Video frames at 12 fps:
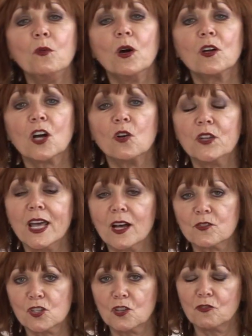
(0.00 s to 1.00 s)
will go now
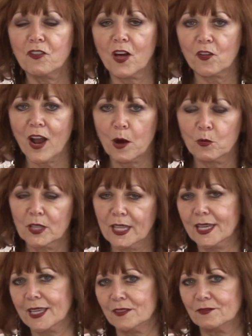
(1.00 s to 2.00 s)
to Father Howard
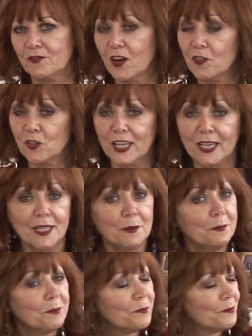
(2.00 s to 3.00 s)
Lincoln. Father Lincoln?